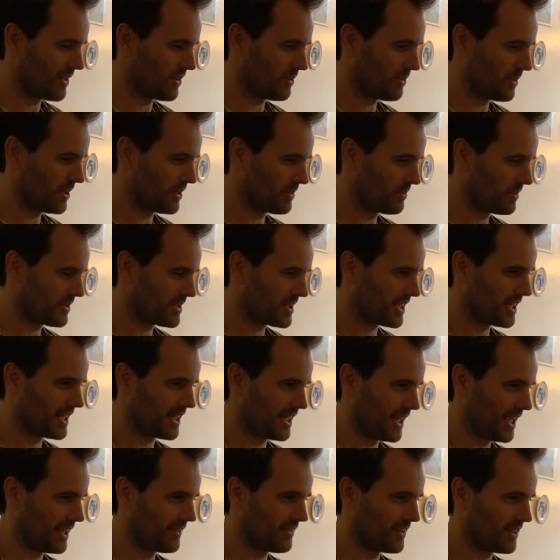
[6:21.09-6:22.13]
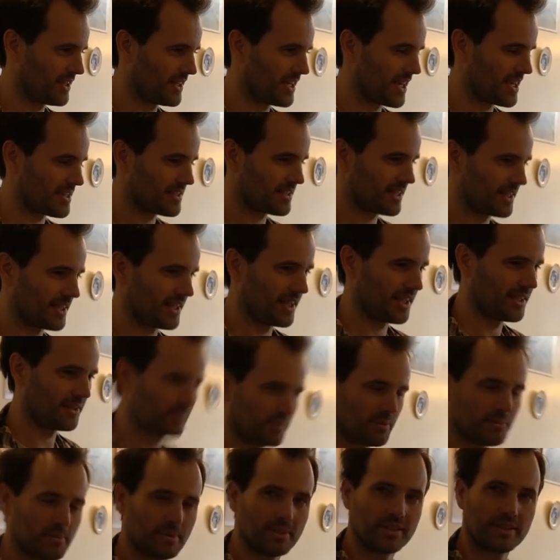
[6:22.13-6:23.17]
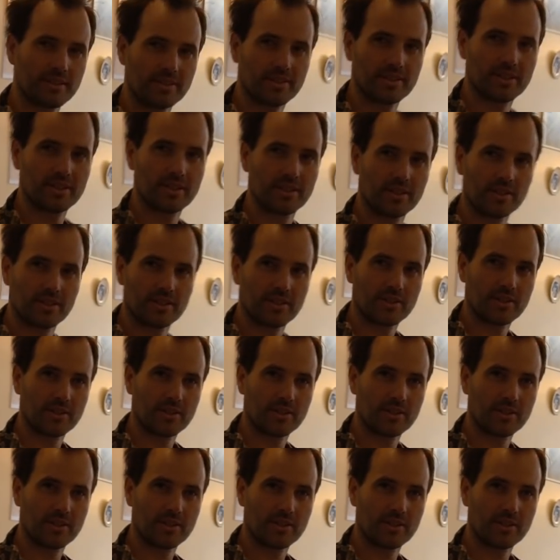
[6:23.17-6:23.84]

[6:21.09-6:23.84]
other one was a Canadian, very nice Canadian woman woman. Yeah.